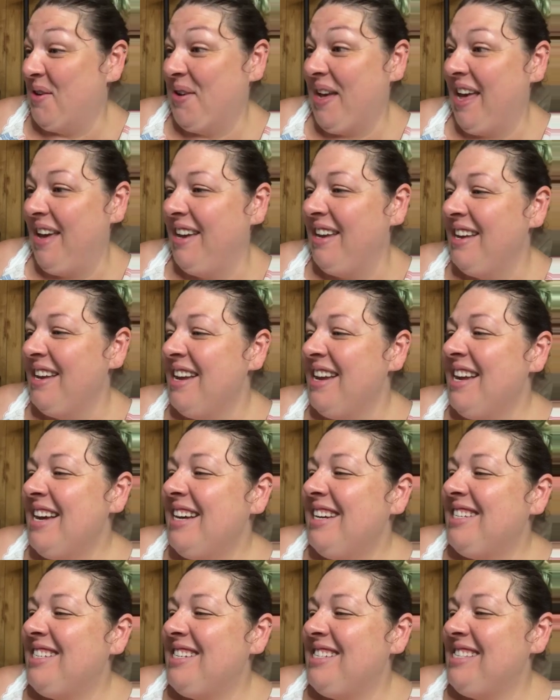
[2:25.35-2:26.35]
okay,
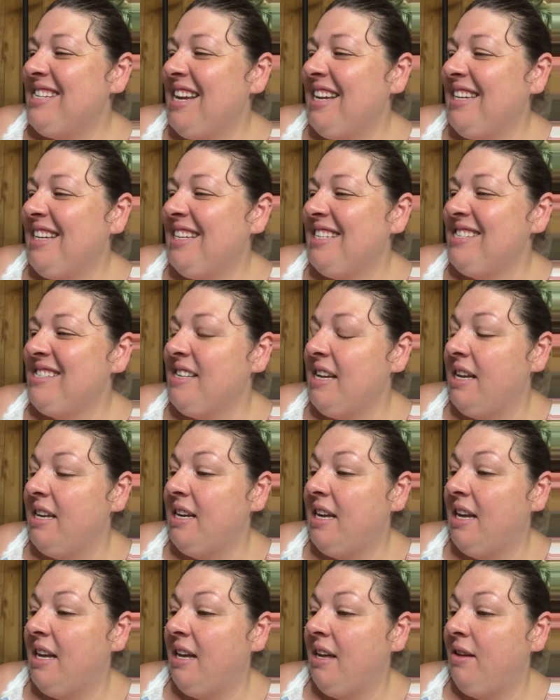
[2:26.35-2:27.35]
Jezaniah,
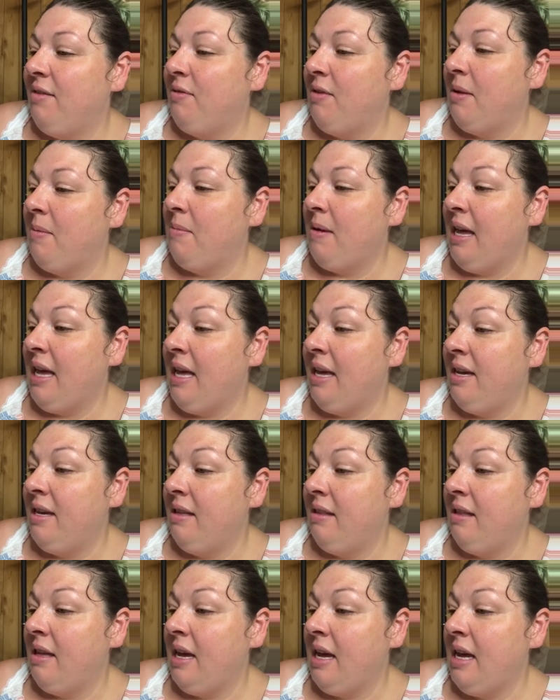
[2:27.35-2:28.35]
son of
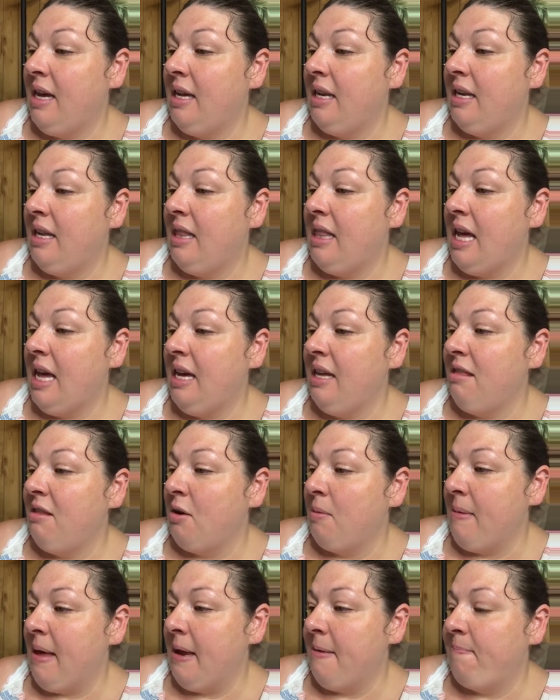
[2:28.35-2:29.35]
Maakathite, they and
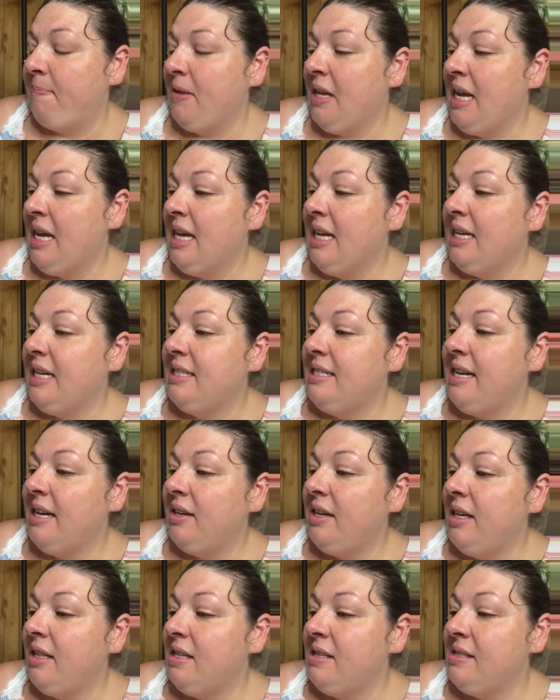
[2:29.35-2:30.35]
their men.
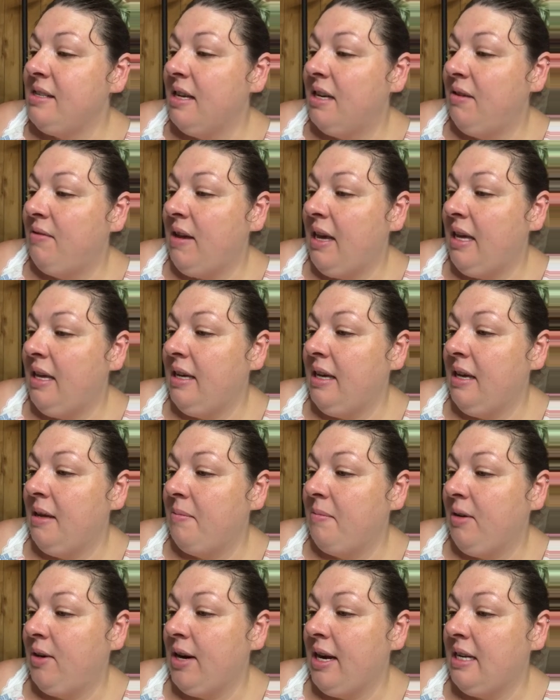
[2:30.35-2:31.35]
Gedaliah, the son of
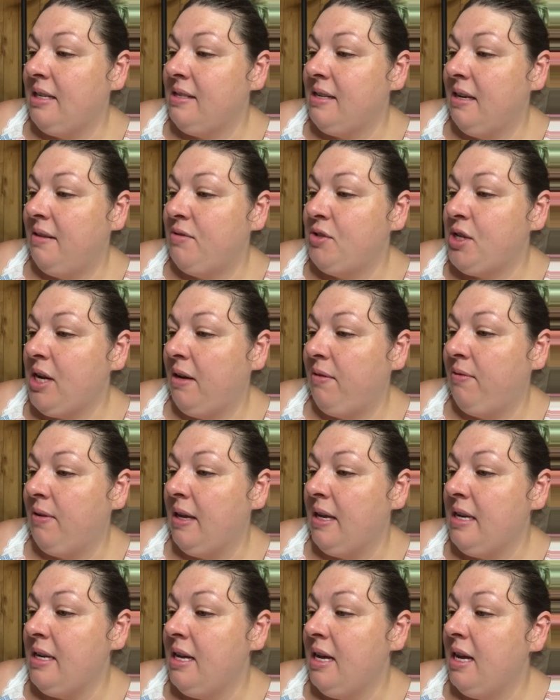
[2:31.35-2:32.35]
Ahikam, grandson of
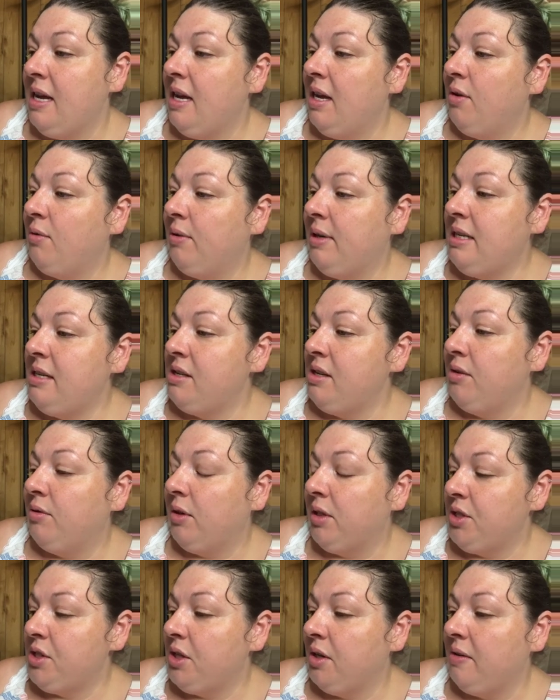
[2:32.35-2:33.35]
Shaphan,
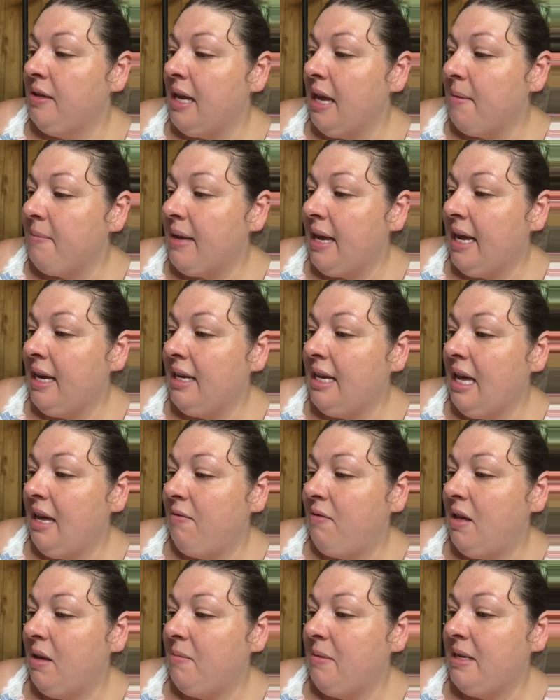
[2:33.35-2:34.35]
reassured them and
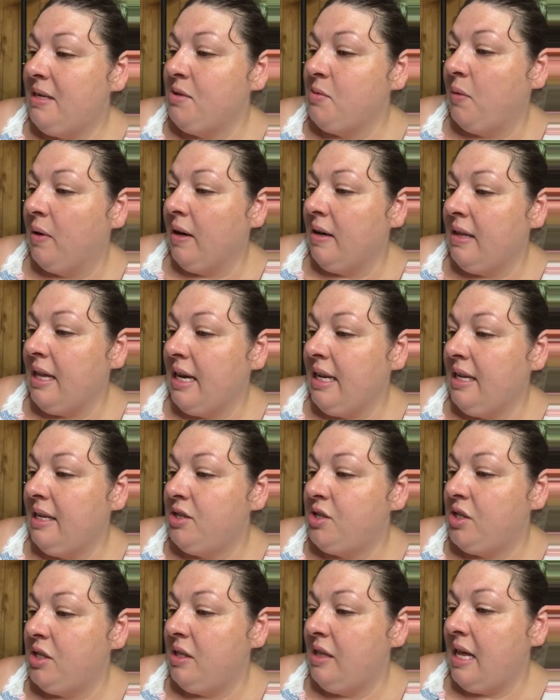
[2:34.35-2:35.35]
gave them his word
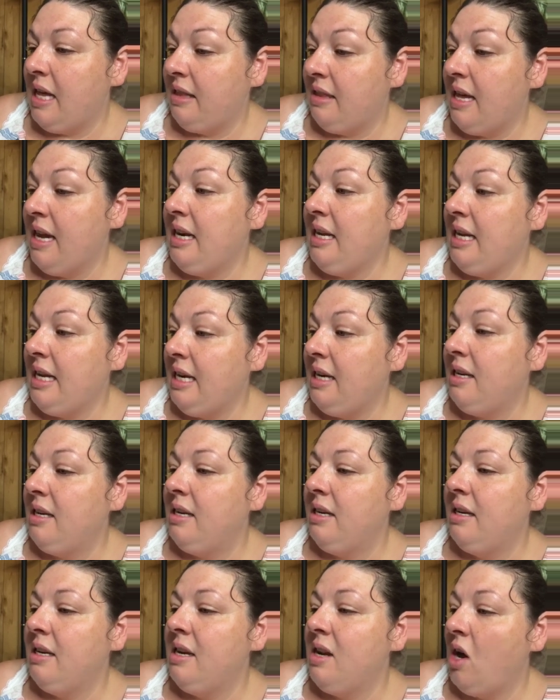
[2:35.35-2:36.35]
that they need
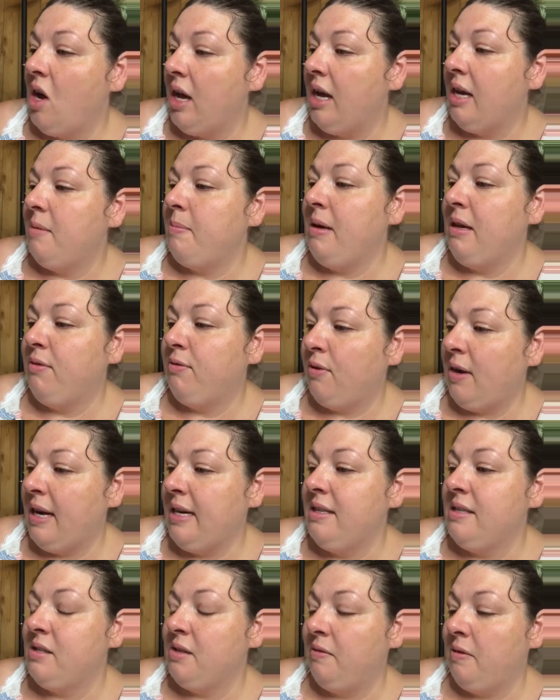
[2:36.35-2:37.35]
not be
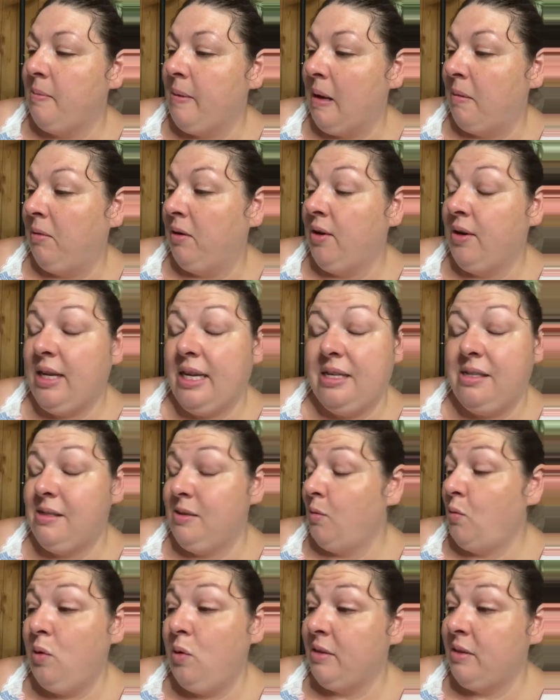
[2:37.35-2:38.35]
afraid to serve the
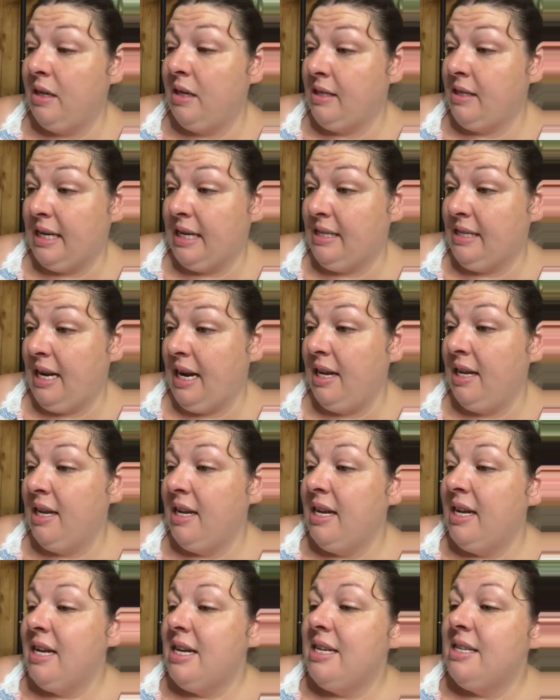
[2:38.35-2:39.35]
Babylonians. Woo, tongue-tied today.